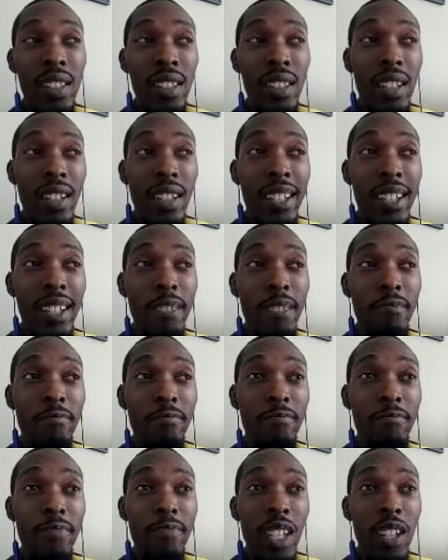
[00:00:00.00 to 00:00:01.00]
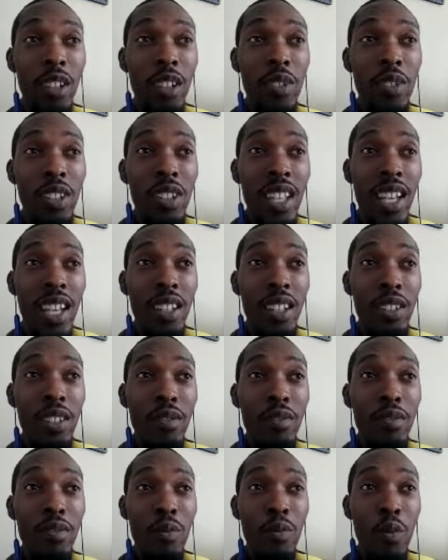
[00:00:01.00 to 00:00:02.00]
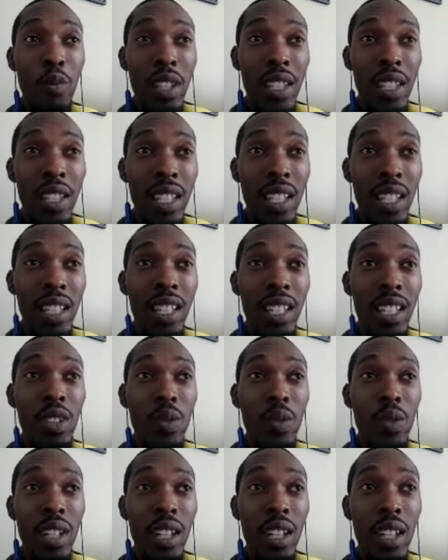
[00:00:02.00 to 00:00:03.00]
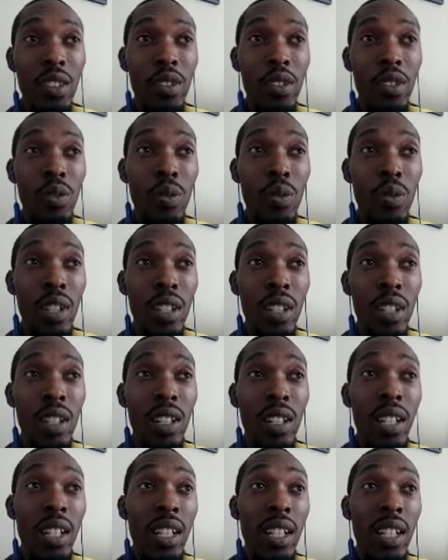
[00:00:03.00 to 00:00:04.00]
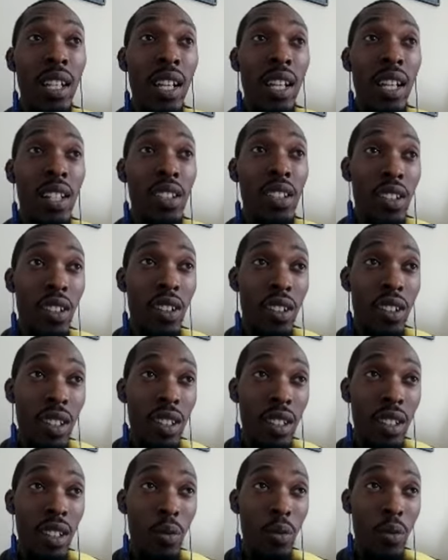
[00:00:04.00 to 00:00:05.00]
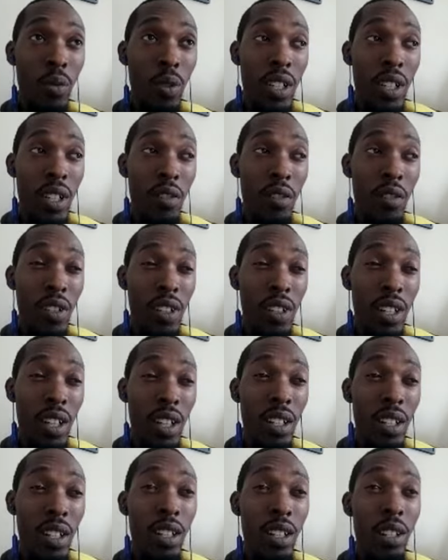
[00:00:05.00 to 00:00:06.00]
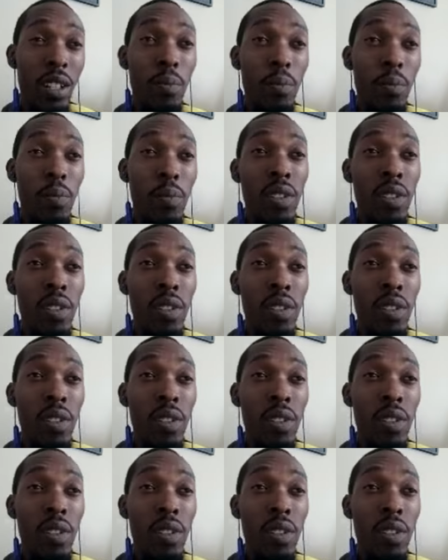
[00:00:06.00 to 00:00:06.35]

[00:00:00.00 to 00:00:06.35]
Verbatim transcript: uh, I don't know, just kind of one thing led to another where I started working for startups,